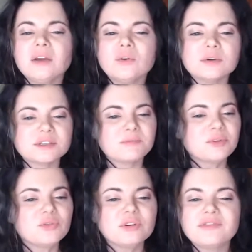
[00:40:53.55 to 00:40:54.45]
was a
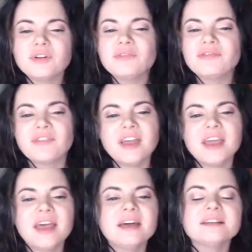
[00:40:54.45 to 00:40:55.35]
beautiful
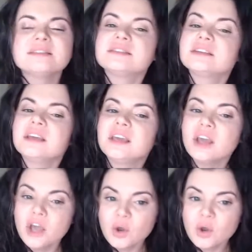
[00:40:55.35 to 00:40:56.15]
fantasy.